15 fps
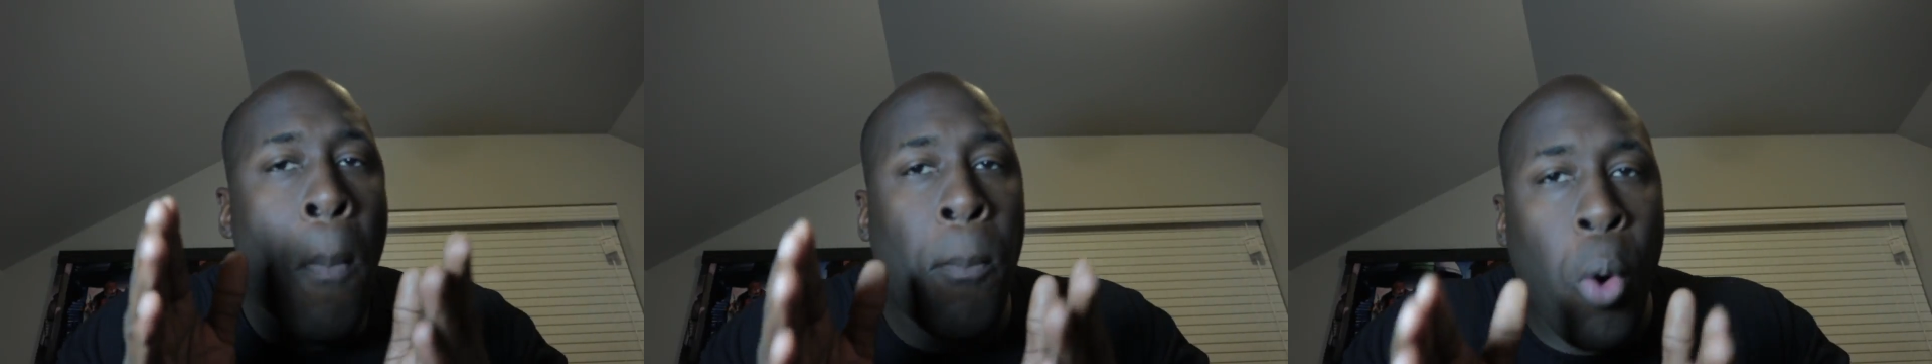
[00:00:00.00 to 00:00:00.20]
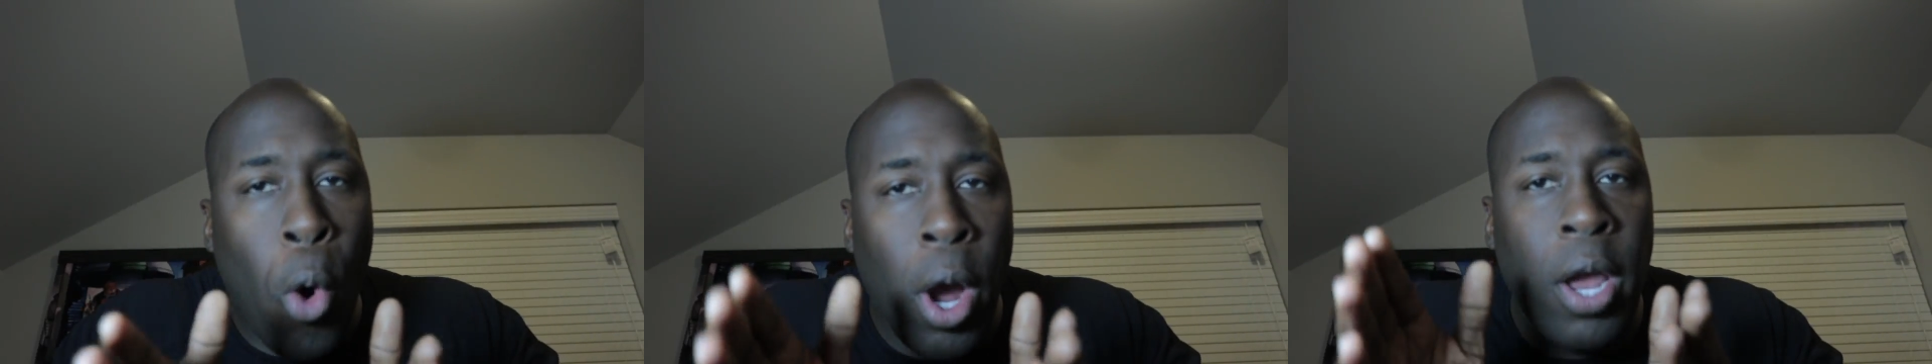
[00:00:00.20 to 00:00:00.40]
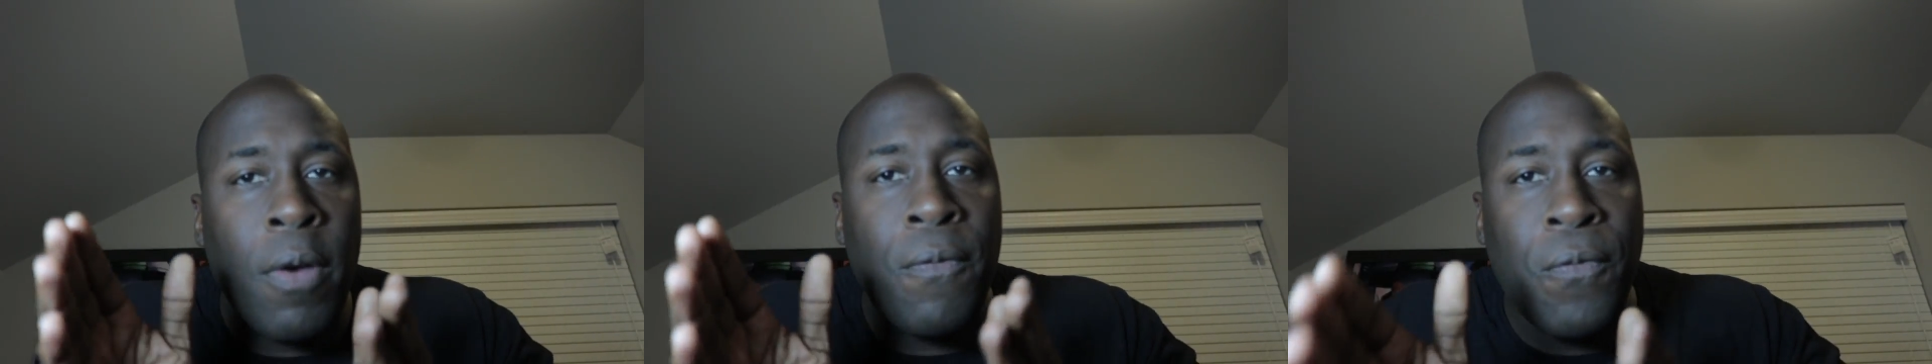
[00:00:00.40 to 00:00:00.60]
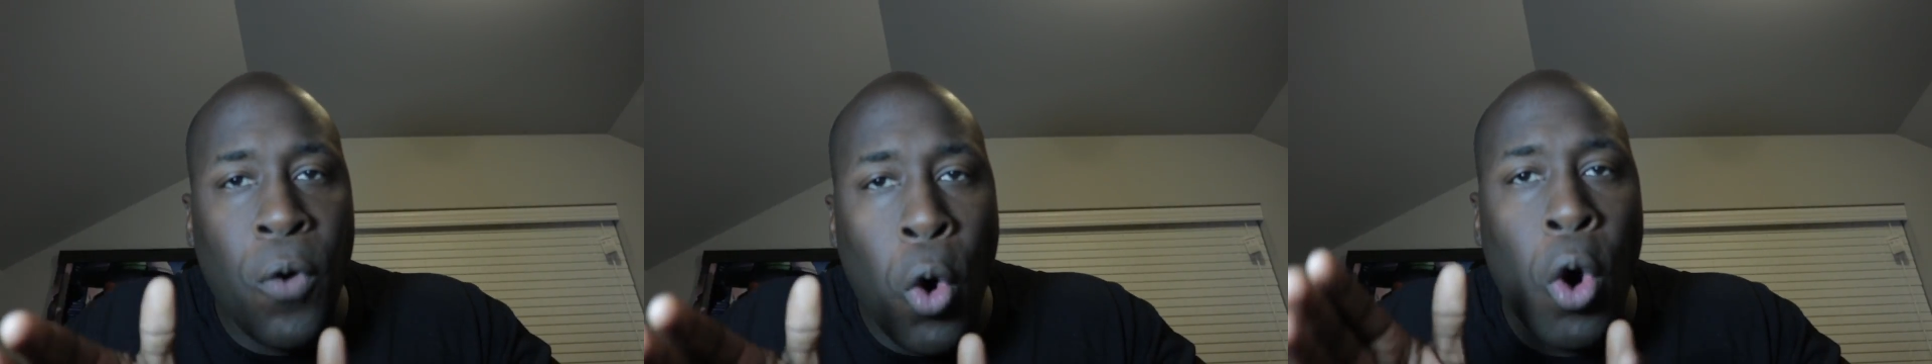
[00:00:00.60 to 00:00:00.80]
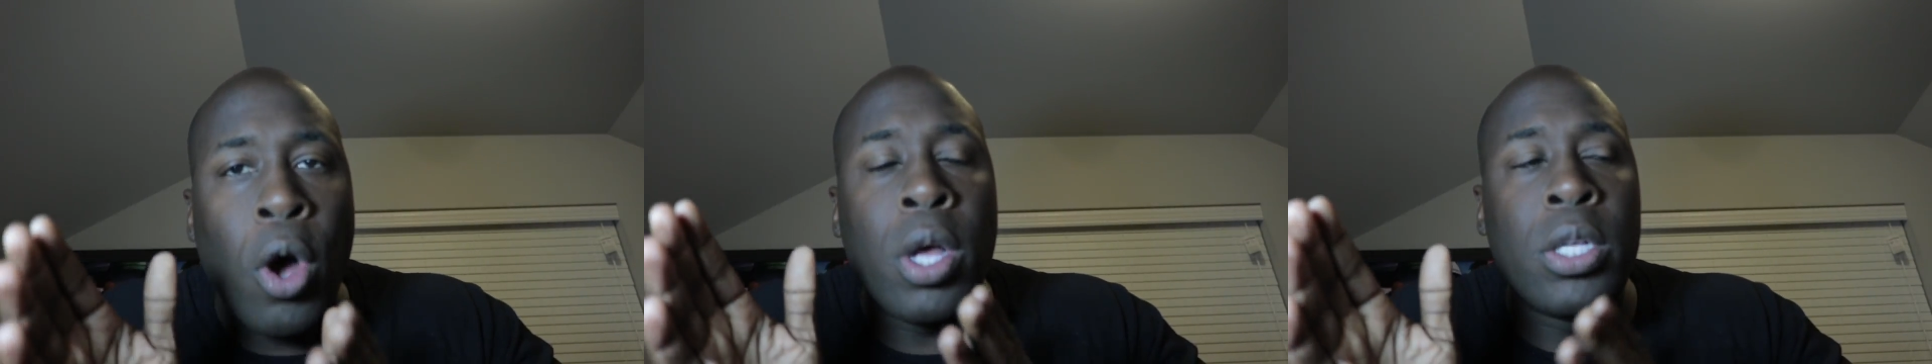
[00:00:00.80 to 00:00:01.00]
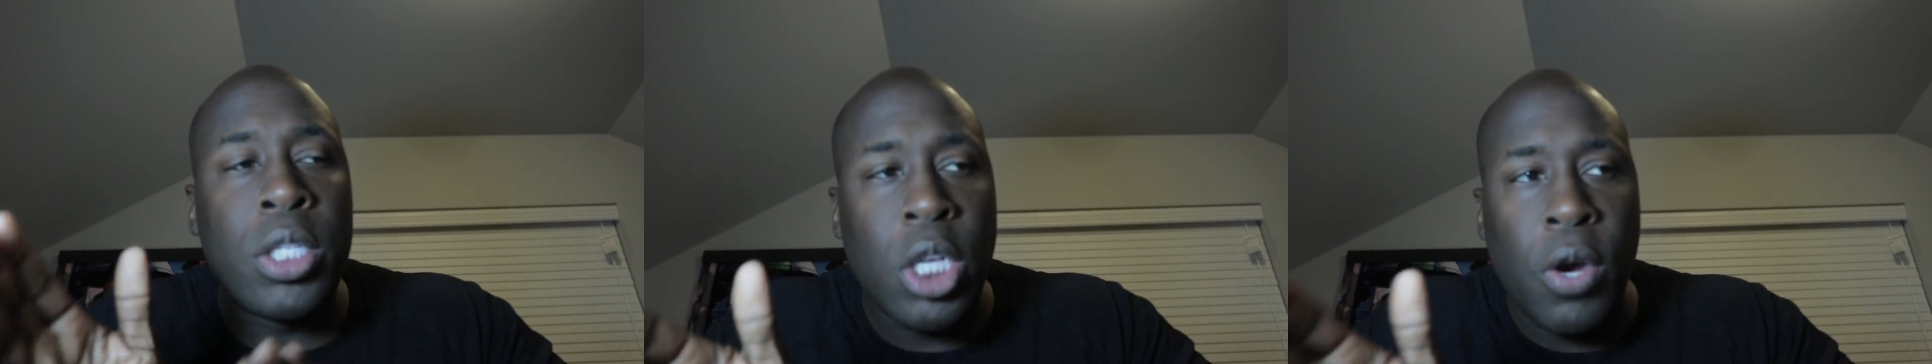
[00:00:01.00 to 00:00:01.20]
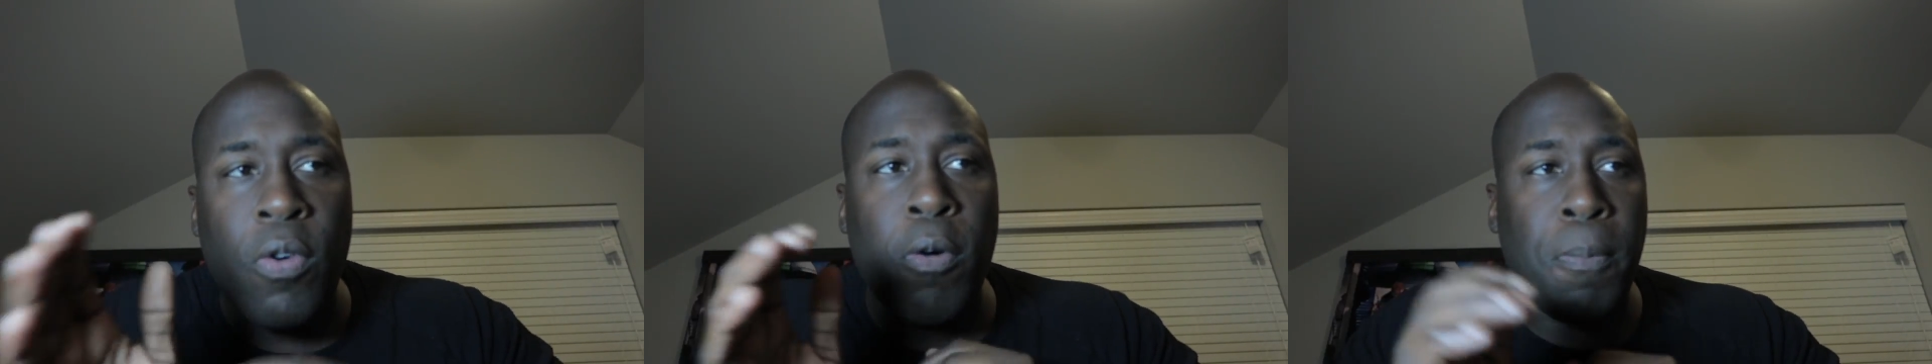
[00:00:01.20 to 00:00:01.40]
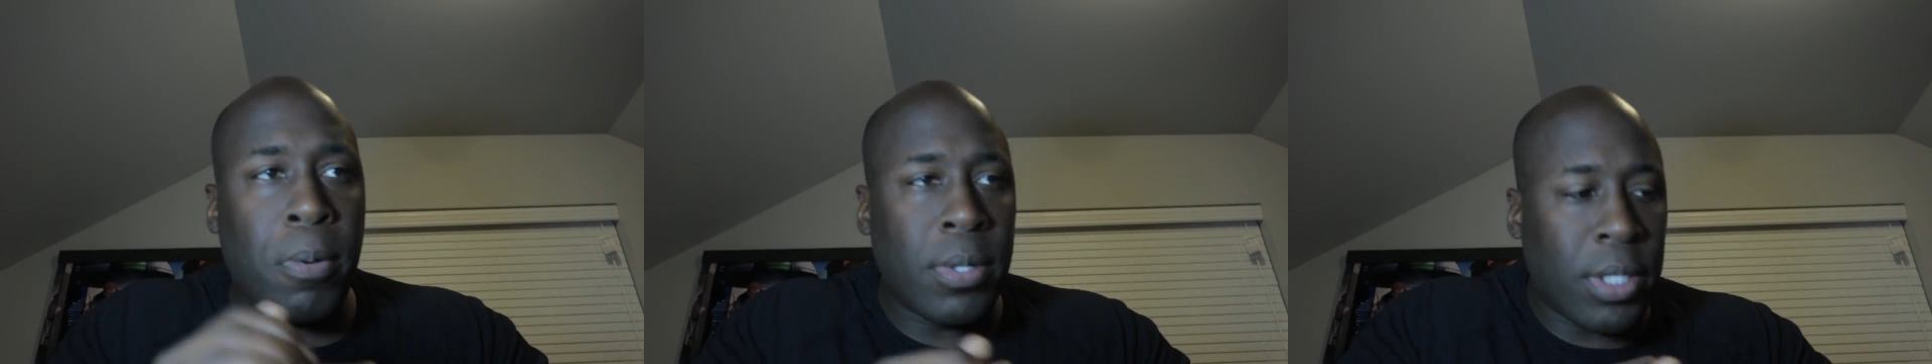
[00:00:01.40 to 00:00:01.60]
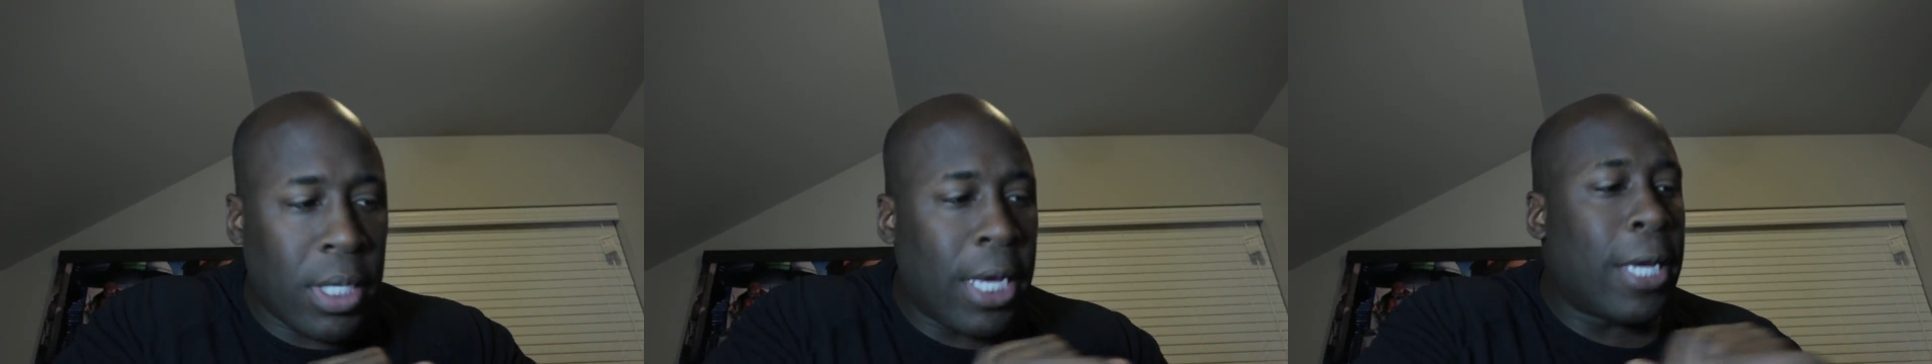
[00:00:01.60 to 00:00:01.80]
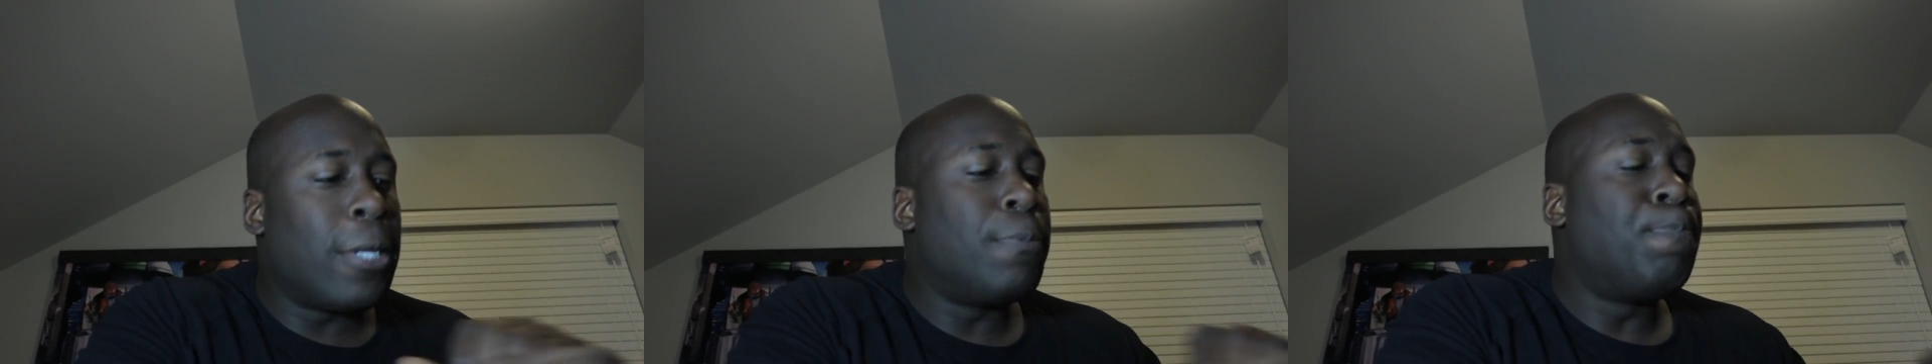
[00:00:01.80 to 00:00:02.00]

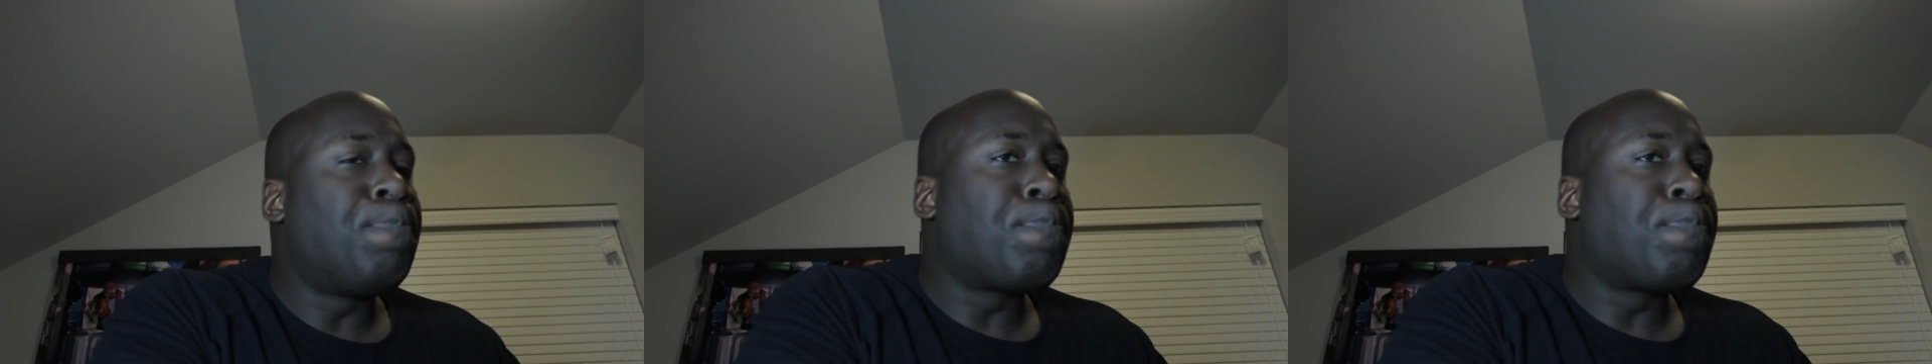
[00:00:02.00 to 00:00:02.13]
0.40%.